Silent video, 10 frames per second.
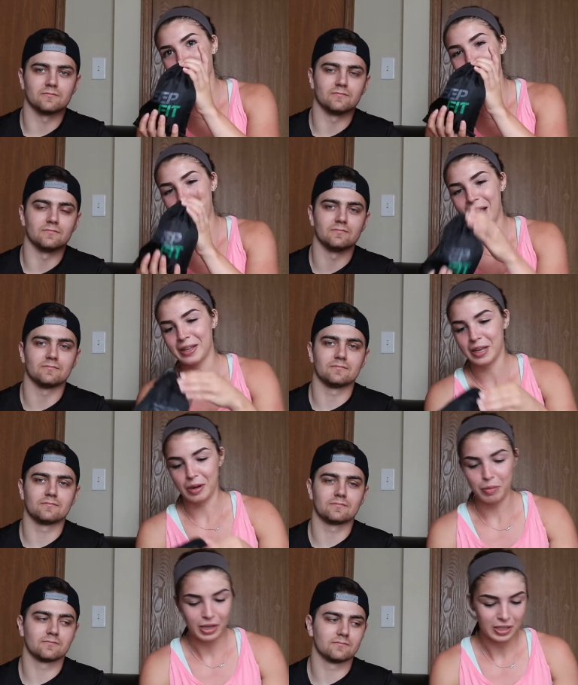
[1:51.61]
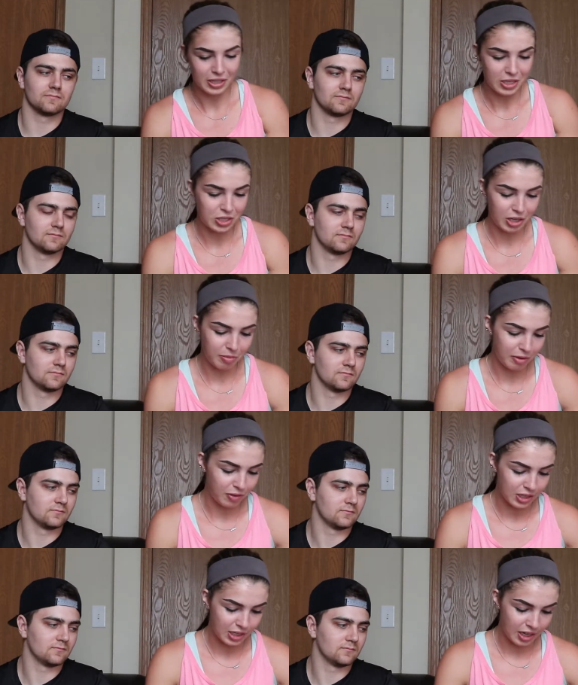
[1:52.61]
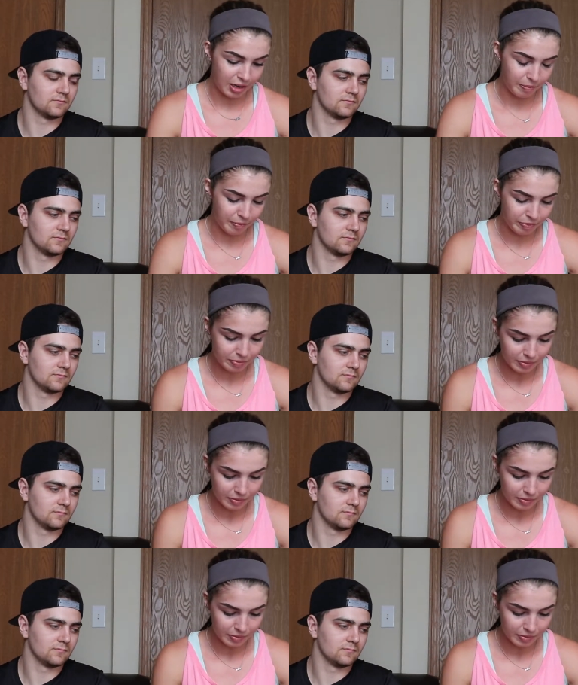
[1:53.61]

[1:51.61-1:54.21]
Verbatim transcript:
Speaker 1: little bag that I bring to the gym every time.